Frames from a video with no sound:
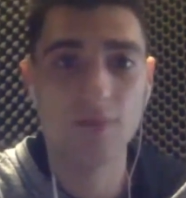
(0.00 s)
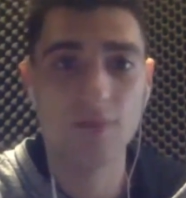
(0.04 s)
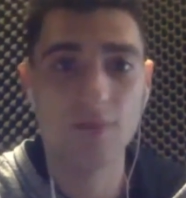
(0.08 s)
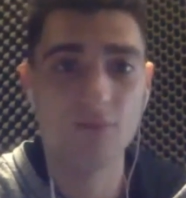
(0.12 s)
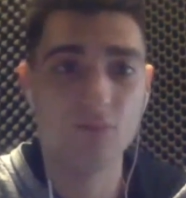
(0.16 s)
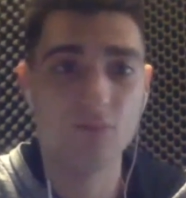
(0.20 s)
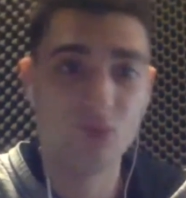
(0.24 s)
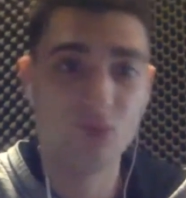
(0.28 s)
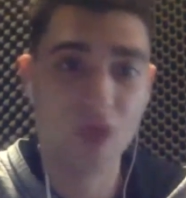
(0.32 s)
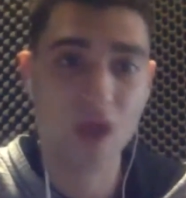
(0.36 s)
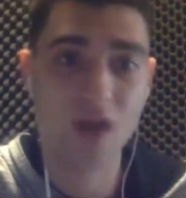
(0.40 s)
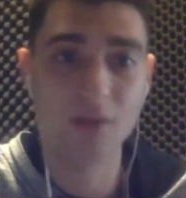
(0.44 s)

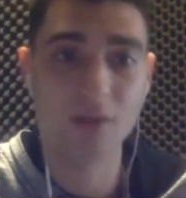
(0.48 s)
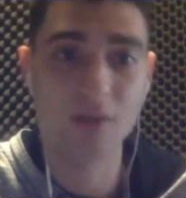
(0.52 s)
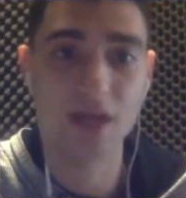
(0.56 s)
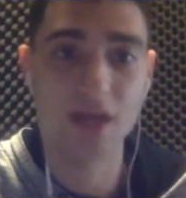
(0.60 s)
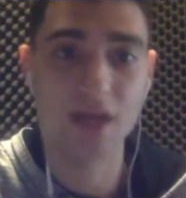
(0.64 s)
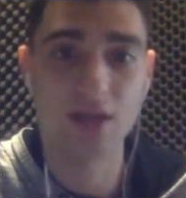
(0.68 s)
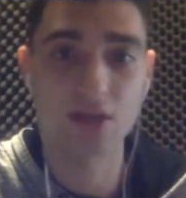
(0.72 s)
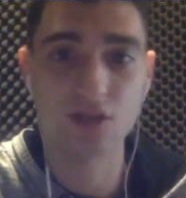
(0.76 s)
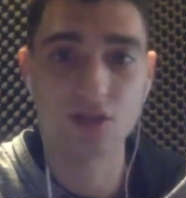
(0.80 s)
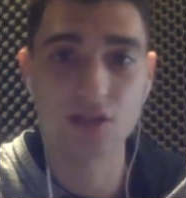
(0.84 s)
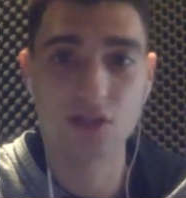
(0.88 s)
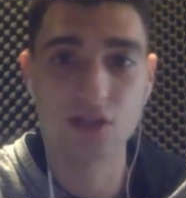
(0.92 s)
Robbie
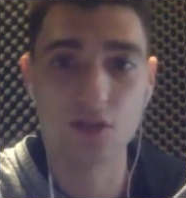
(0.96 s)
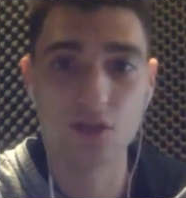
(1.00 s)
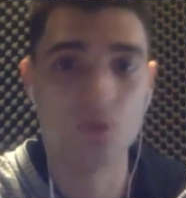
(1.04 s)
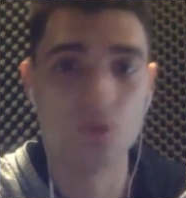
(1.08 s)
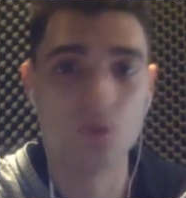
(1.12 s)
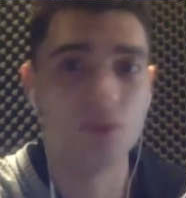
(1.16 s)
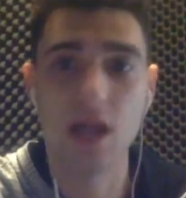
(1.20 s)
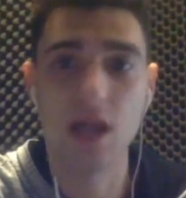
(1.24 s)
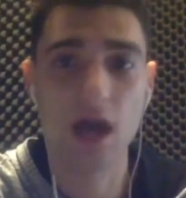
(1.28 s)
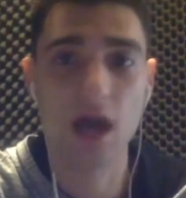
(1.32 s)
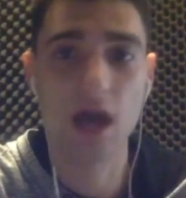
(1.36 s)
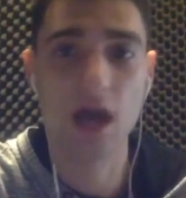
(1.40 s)
Anderson,
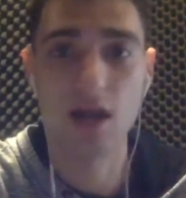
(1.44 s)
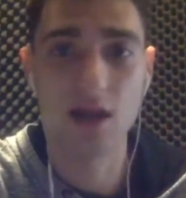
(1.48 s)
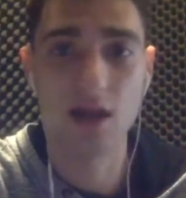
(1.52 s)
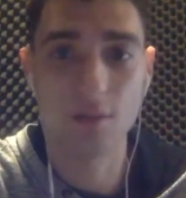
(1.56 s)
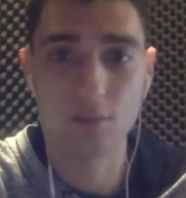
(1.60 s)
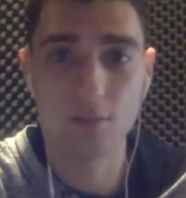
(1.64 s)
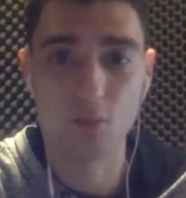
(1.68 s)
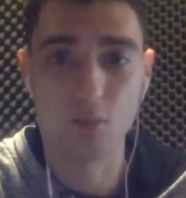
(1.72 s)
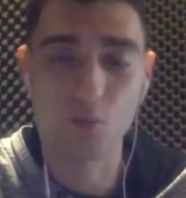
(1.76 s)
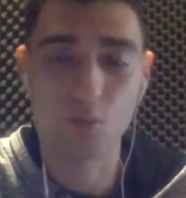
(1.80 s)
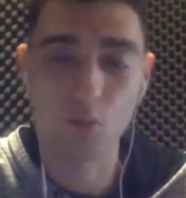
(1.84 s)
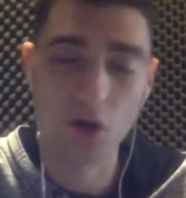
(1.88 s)
who's not a
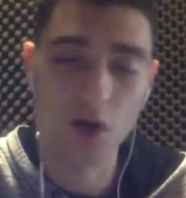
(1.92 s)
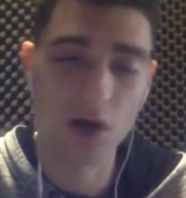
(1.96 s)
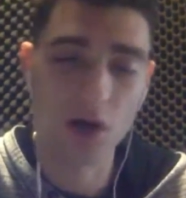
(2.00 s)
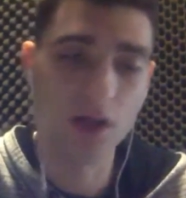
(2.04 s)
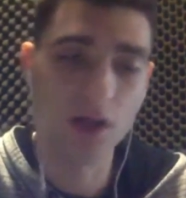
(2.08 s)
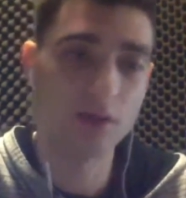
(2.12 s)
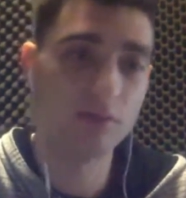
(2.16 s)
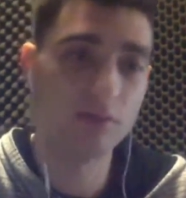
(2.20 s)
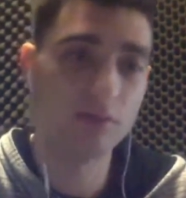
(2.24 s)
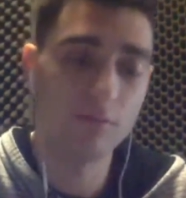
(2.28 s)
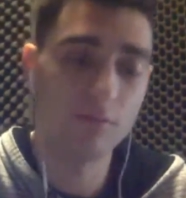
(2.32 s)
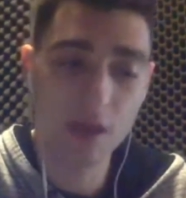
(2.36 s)
number
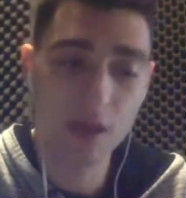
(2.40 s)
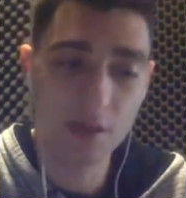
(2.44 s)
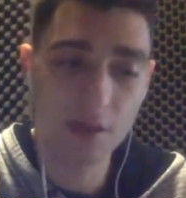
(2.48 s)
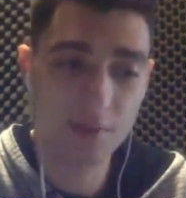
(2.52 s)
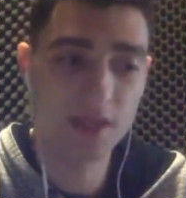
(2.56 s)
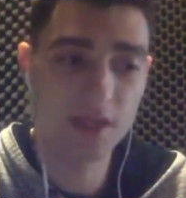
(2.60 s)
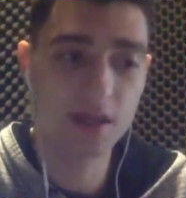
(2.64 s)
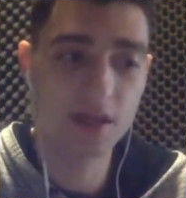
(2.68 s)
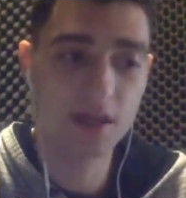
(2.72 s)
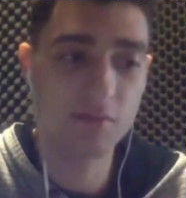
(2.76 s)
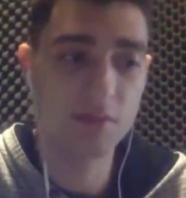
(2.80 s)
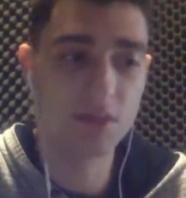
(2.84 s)
one.
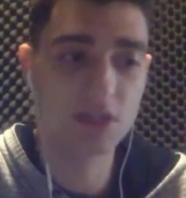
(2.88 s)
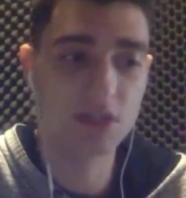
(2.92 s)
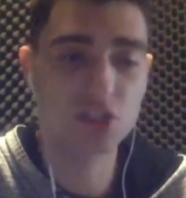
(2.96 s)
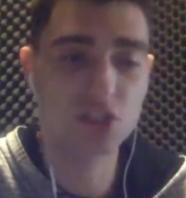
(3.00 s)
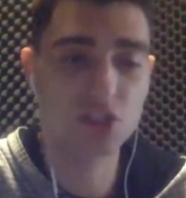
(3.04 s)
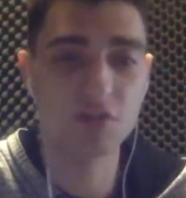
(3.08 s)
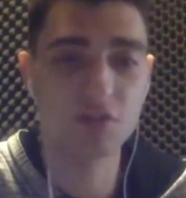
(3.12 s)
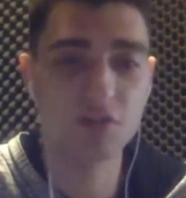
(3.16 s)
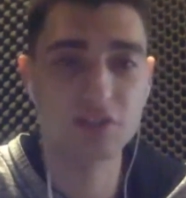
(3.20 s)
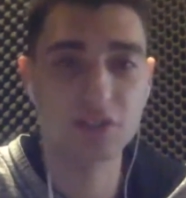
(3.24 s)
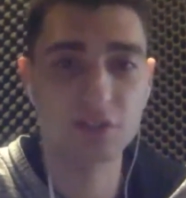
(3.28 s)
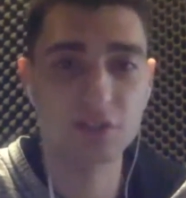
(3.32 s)
Maybe he can be a
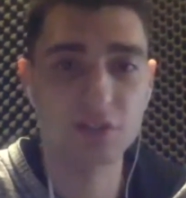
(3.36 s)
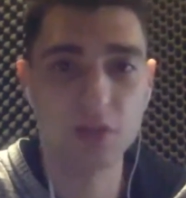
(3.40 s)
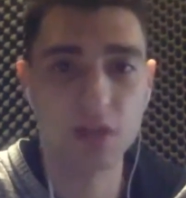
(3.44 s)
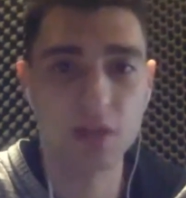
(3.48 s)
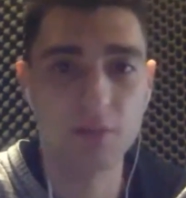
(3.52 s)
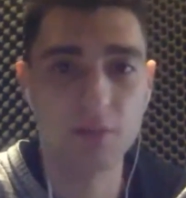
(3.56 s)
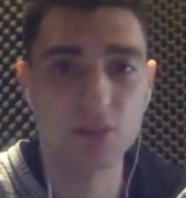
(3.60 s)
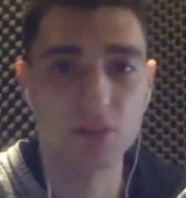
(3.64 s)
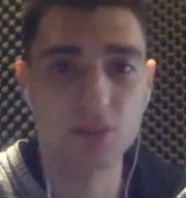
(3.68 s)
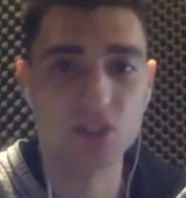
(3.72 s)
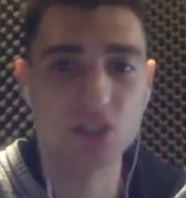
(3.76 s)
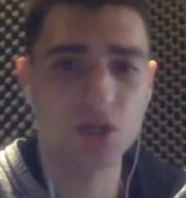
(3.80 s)
serviceable
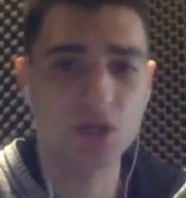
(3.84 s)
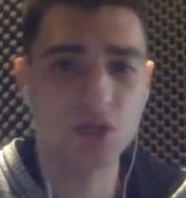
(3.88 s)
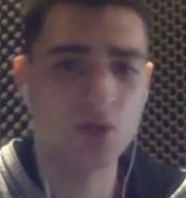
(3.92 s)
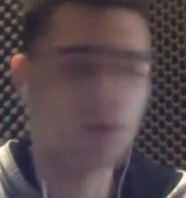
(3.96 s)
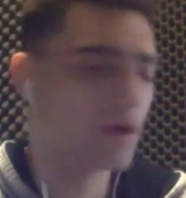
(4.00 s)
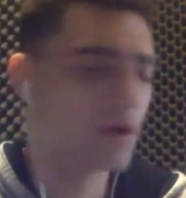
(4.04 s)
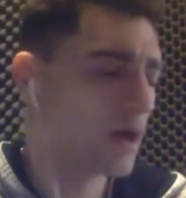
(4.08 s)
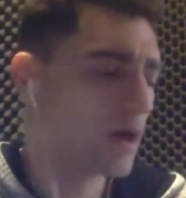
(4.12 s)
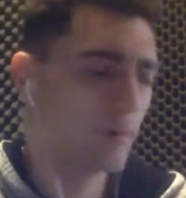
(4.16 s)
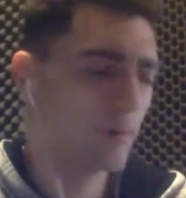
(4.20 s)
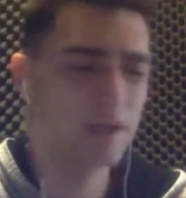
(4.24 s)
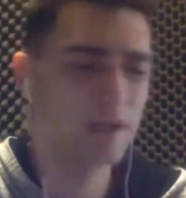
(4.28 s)
number
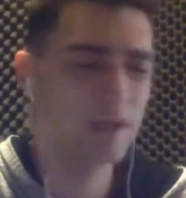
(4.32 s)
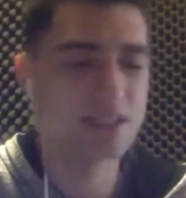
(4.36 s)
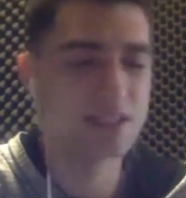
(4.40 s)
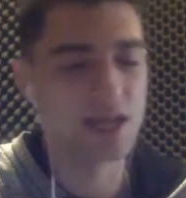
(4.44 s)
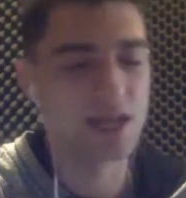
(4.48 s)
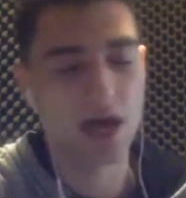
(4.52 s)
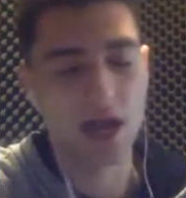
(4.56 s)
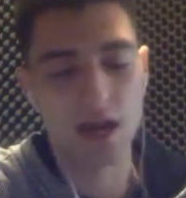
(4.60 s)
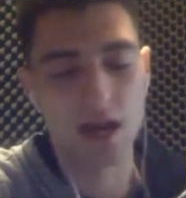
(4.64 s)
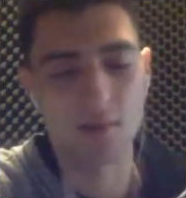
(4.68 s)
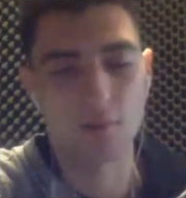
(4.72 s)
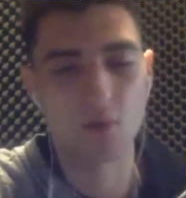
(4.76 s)
two, but he's
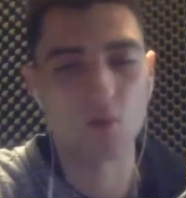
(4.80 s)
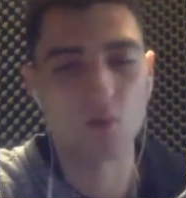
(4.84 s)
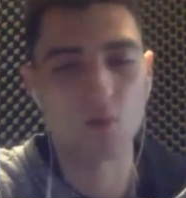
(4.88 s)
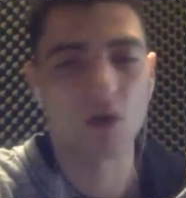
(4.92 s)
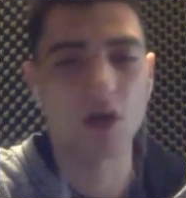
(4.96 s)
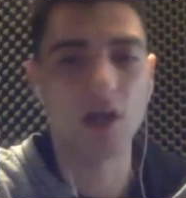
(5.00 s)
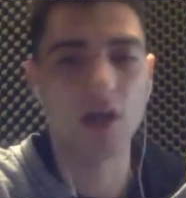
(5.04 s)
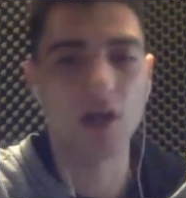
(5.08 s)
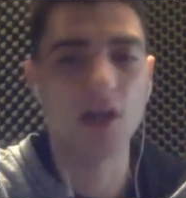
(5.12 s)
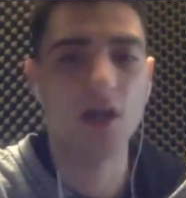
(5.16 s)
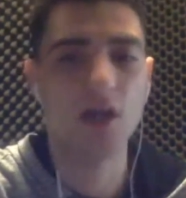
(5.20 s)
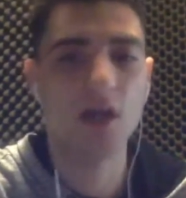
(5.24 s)
not a number
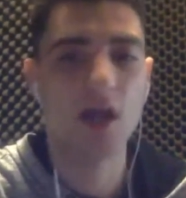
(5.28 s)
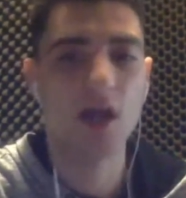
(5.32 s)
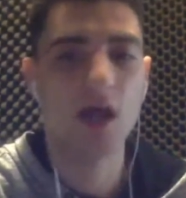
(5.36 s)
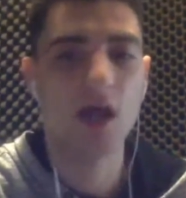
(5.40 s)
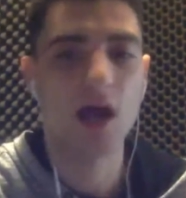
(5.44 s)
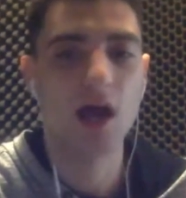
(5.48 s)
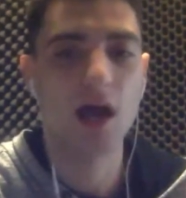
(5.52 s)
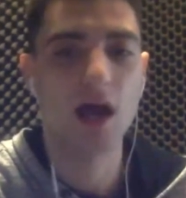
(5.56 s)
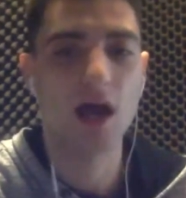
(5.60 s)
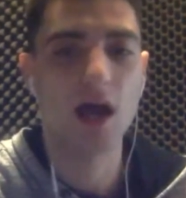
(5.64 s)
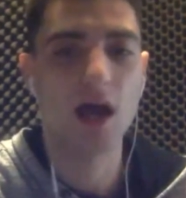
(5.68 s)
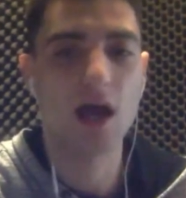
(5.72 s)
one.
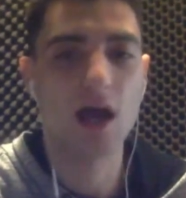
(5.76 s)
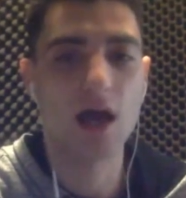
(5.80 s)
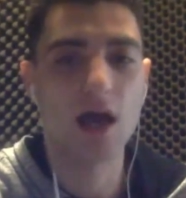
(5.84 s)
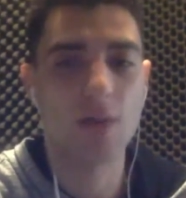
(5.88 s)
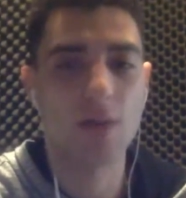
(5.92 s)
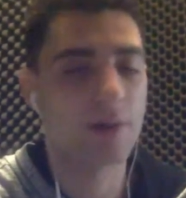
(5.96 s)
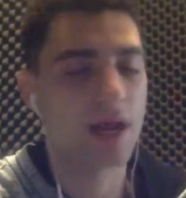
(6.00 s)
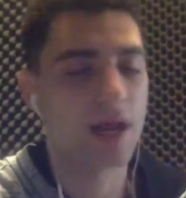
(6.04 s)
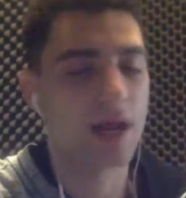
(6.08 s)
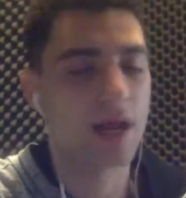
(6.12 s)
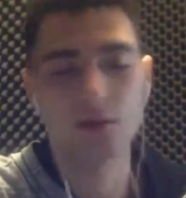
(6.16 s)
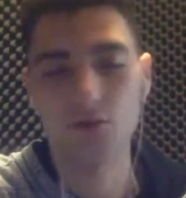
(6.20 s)

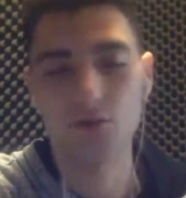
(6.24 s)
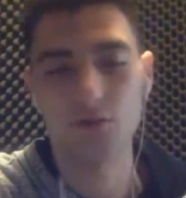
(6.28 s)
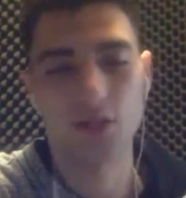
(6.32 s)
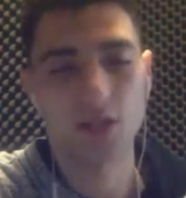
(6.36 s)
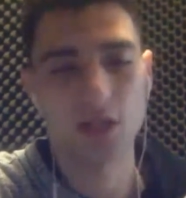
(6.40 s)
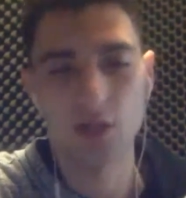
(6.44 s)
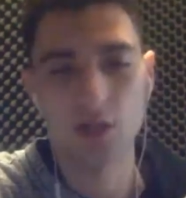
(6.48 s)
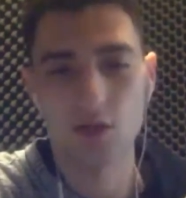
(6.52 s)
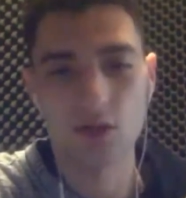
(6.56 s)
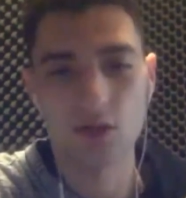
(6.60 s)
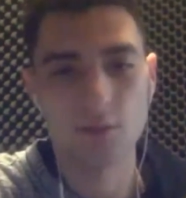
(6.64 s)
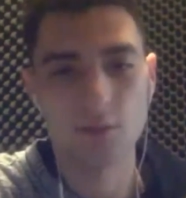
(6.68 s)
But I don't
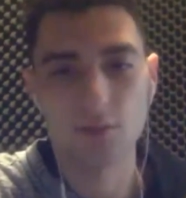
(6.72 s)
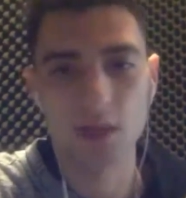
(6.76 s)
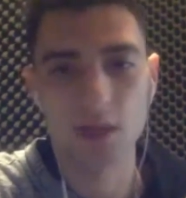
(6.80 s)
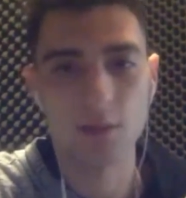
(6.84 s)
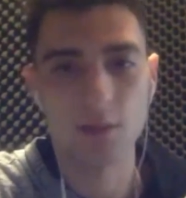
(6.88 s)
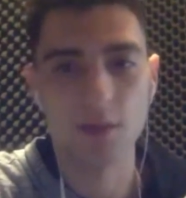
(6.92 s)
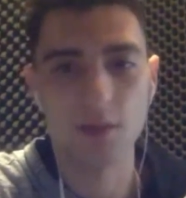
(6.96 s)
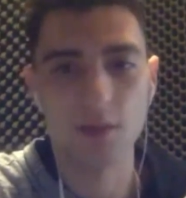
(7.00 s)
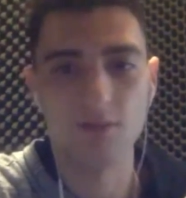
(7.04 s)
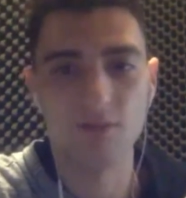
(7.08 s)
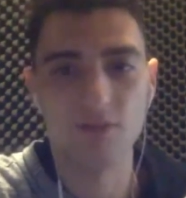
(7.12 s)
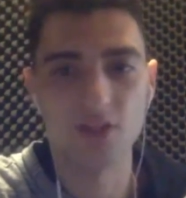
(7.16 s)
think you can
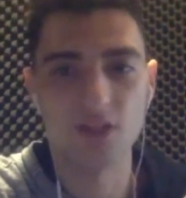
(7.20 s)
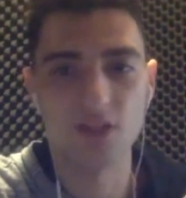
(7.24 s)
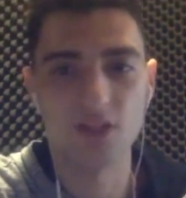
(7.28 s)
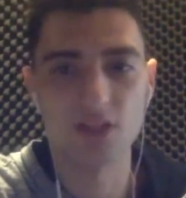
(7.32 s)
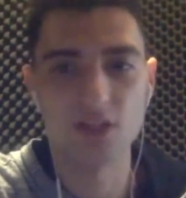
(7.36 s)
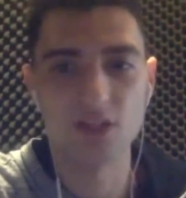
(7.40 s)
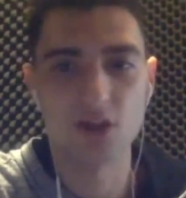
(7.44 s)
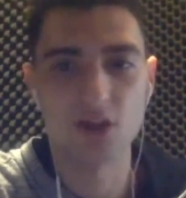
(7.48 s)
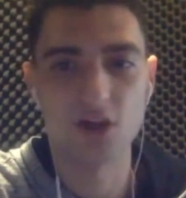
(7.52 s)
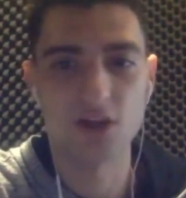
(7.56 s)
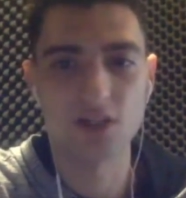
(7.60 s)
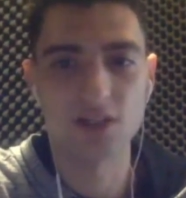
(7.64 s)
blame him for
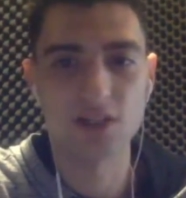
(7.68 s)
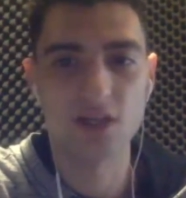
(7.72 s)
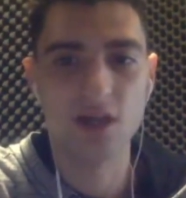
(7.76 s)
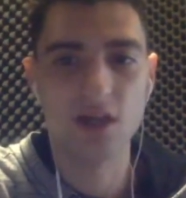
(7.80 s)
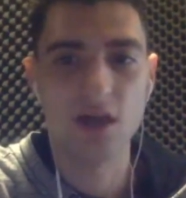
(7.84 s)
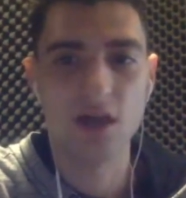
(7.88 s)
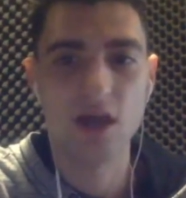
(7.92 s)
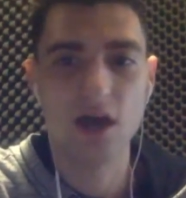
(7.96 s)
this loss.